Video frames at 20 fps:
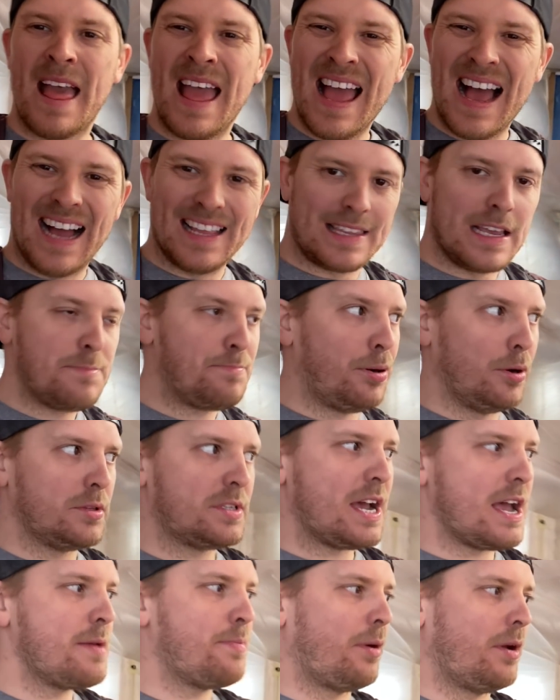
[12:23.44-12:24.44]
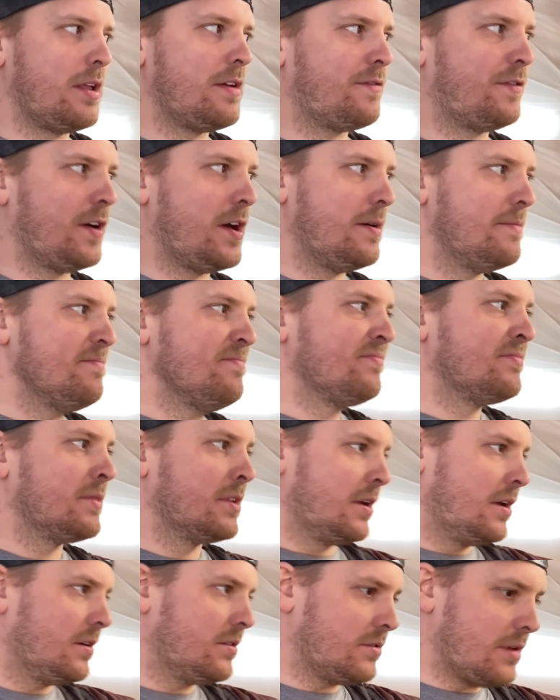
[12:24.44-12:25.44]
I did put tape on it for
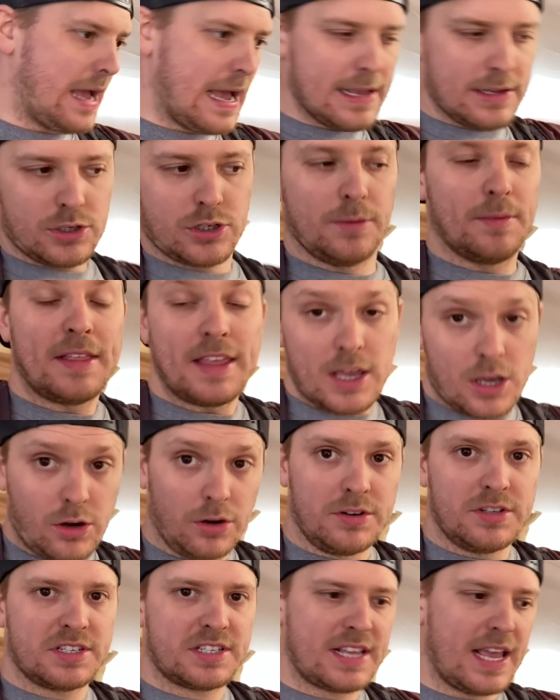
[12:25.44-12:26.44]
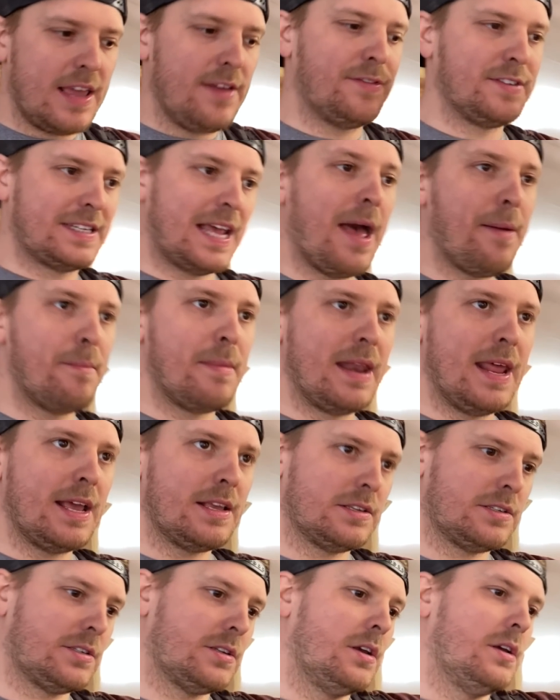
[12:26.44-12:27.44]
something that you couldn't see for 10
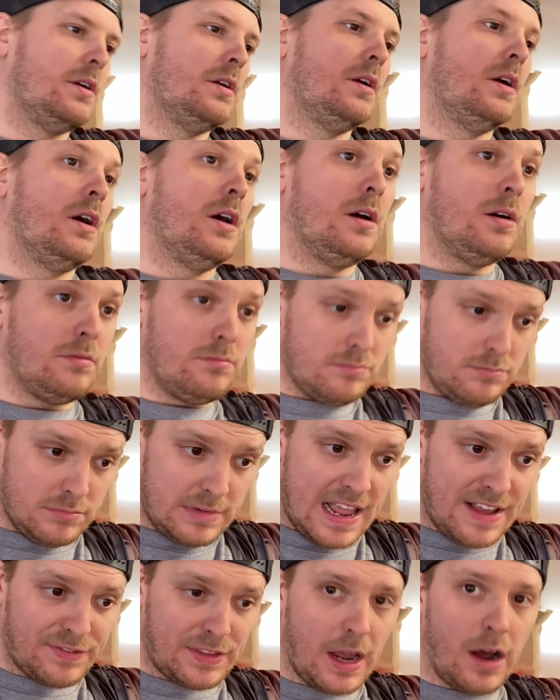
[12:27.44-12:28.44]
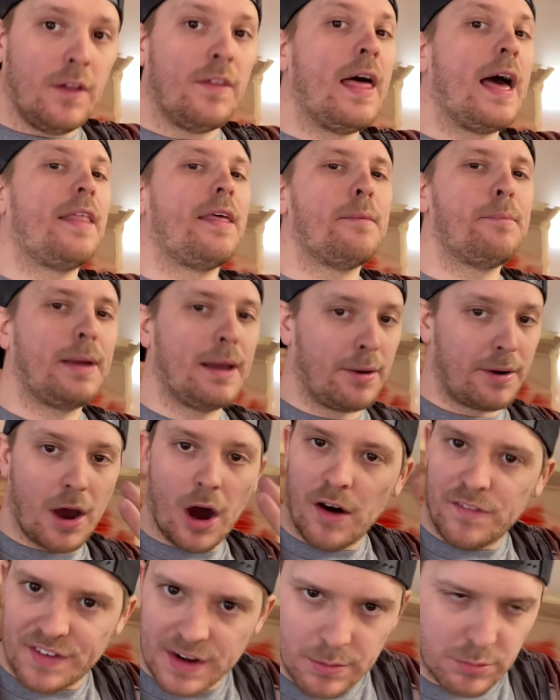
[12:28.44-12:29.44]
minutes. Left it on there, then peeled it
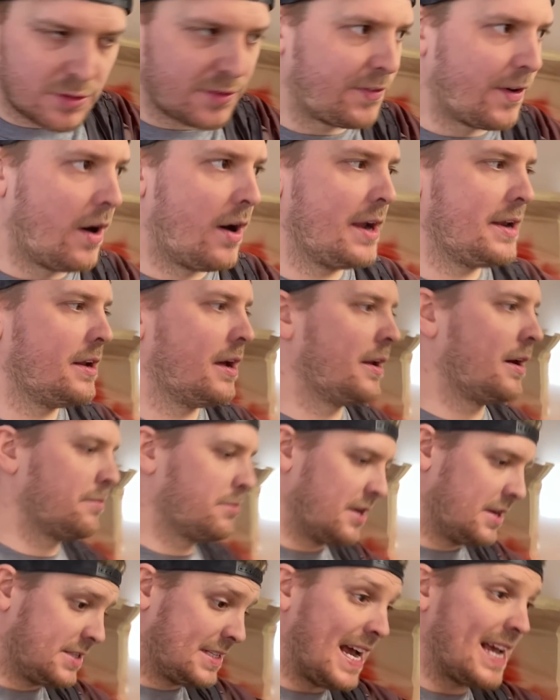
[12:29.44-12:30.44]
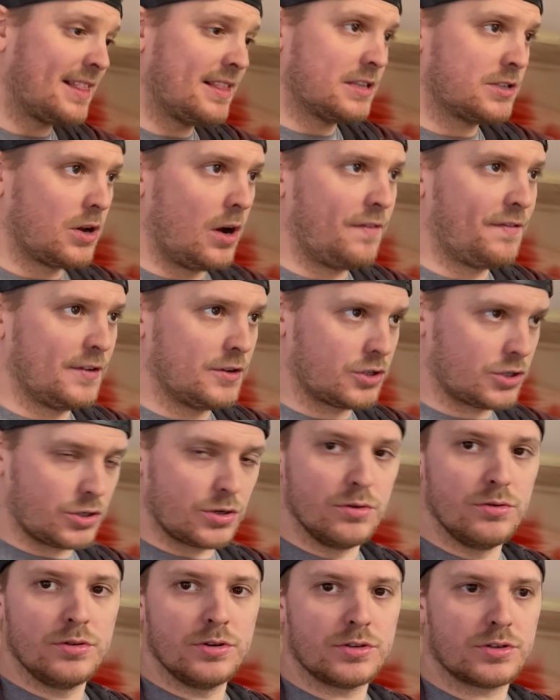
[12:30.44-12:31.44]
off, and it was fine. And I'm going to take this off as
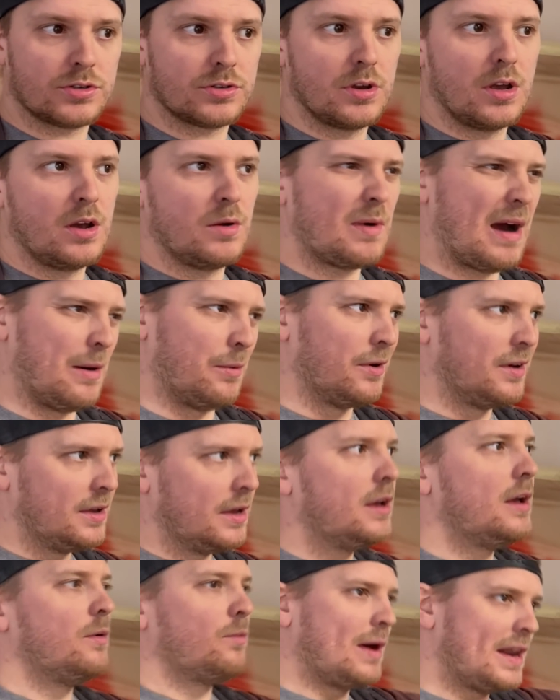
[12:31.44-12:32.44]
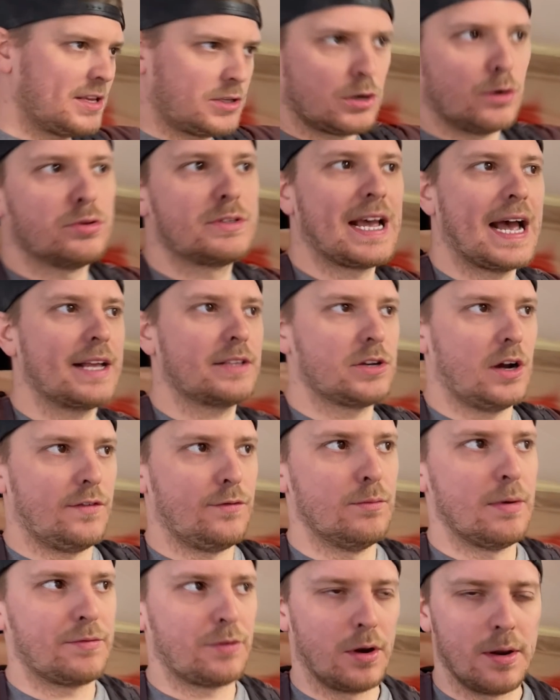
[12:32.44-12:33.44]
soon as, well, when it's all tacked off and
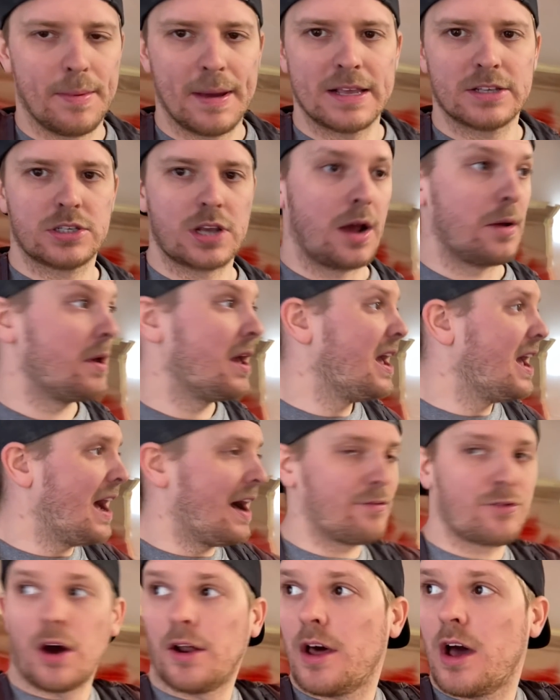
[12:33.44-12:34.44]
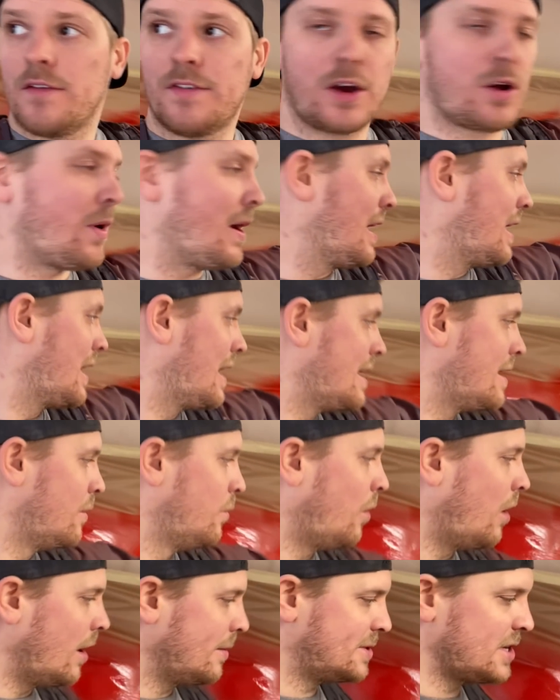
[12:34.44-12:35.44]
we've done a bit. So I've gone over quickly and
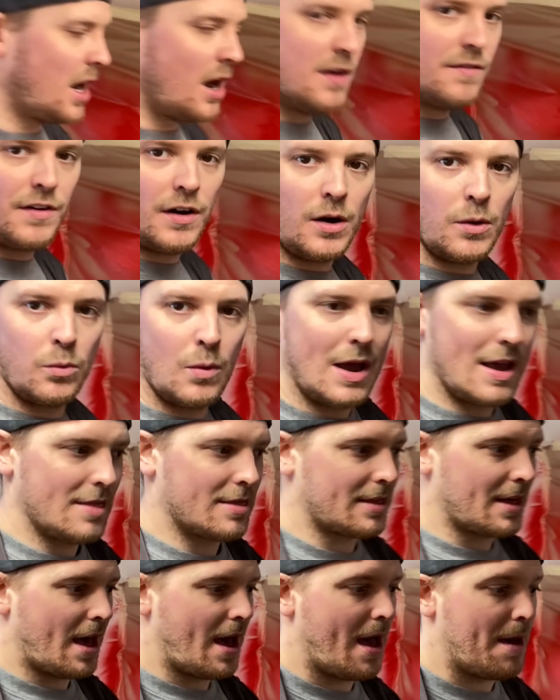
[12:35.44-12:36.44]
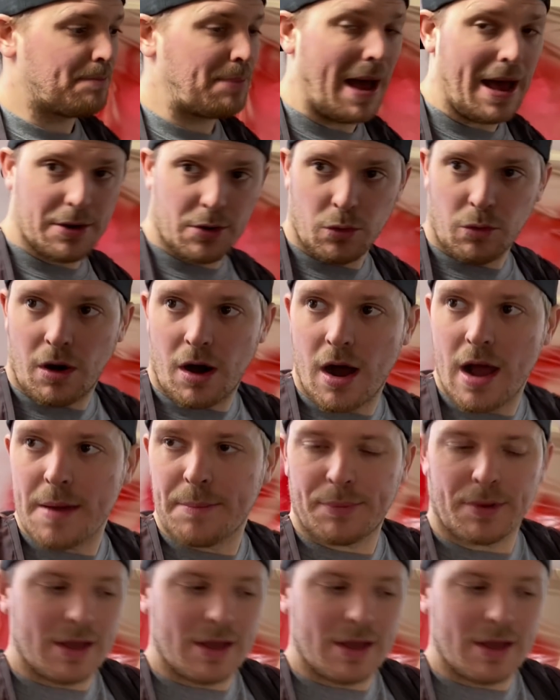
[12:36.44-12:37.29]
wiped it over with panel wipe.